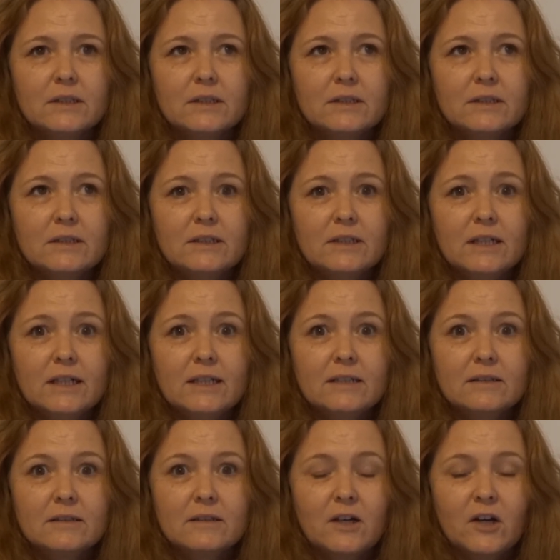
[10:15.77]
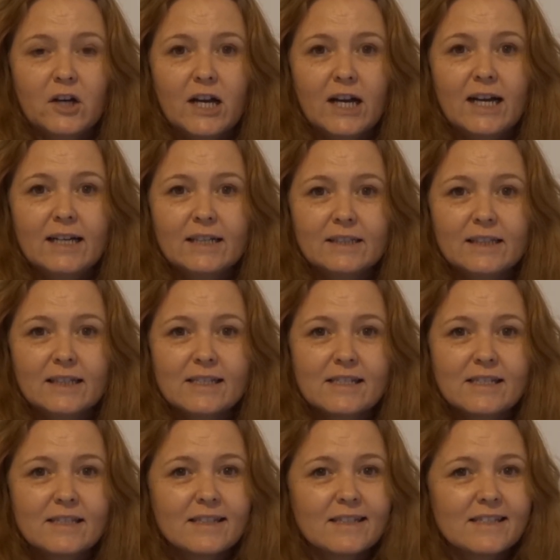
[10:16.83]
So yeah, okay, that
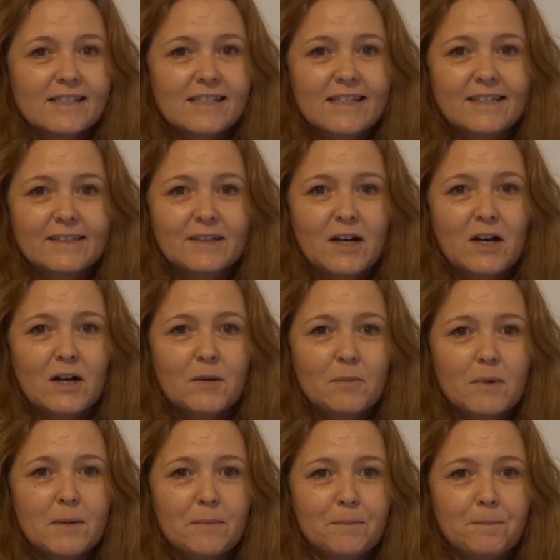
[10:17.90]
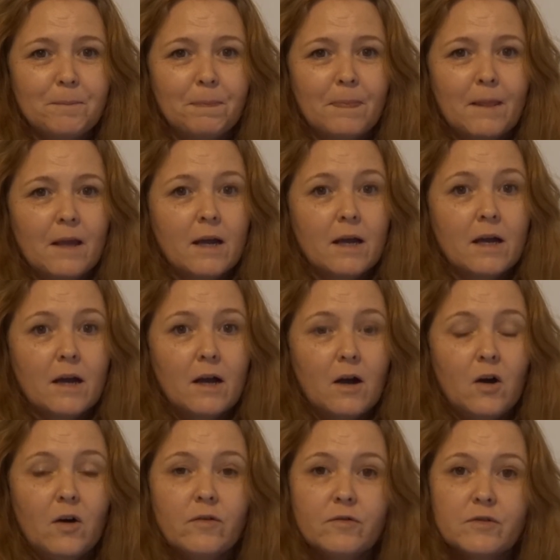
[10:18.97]
that's it. I'm um
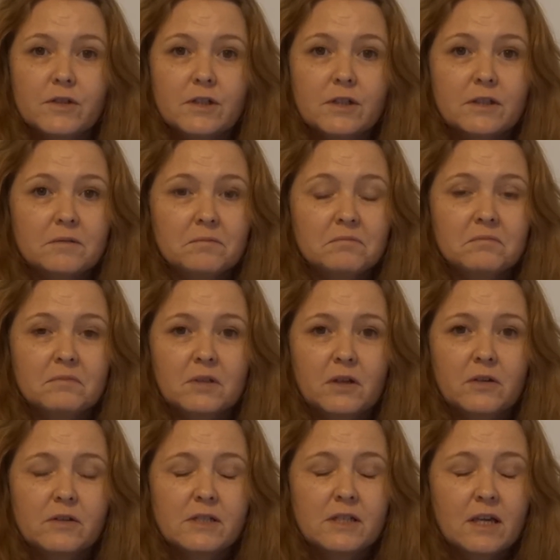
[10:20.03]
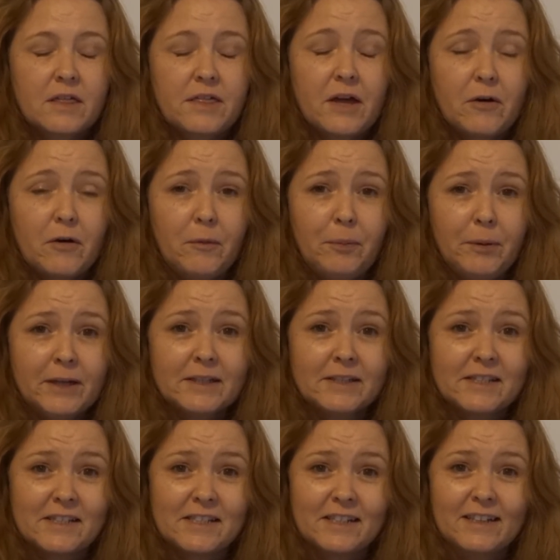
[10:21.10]
off to go and see a
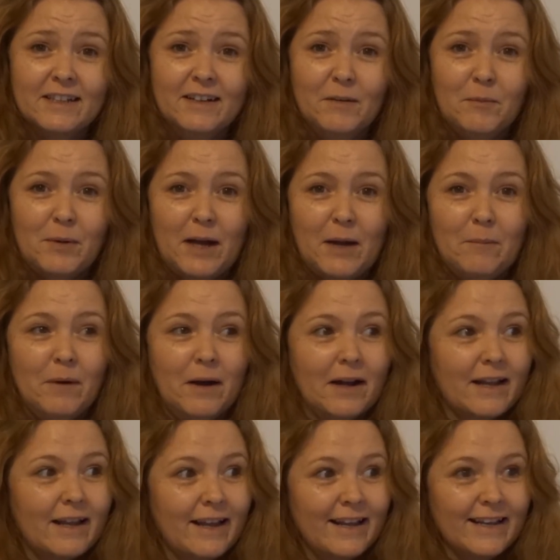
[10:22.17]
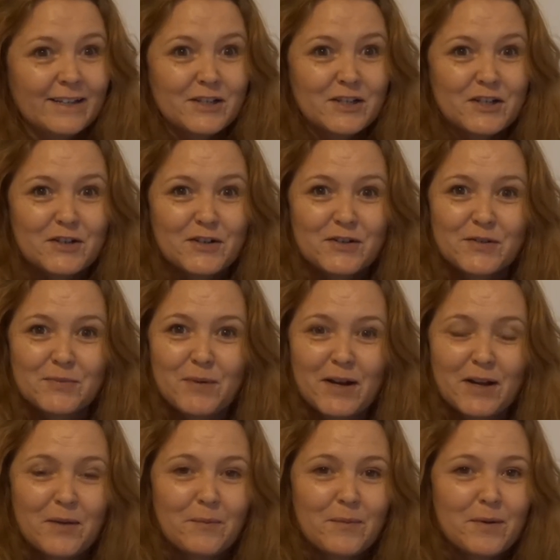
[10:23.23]
therapist about my issues, my
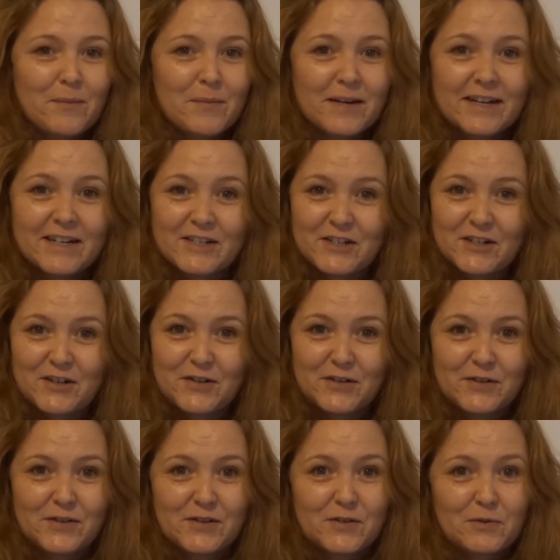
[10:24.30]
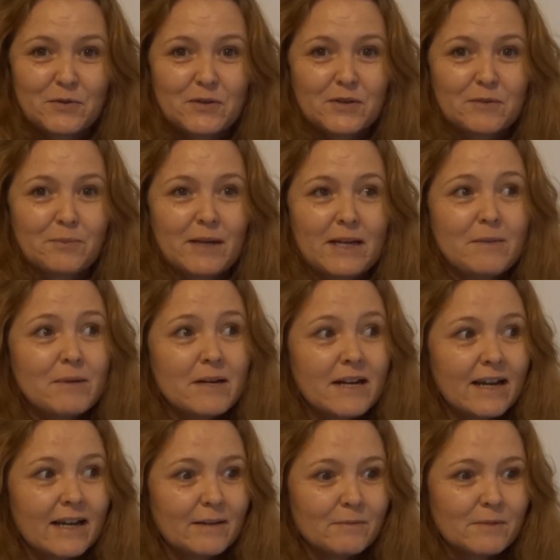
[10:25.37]
commitment issues towards baby
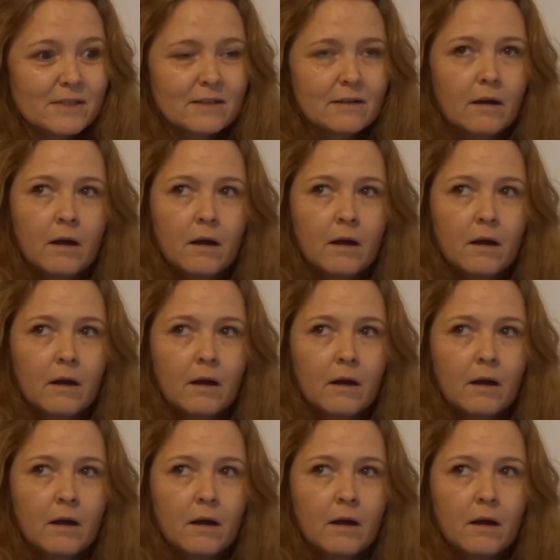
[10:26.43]
names.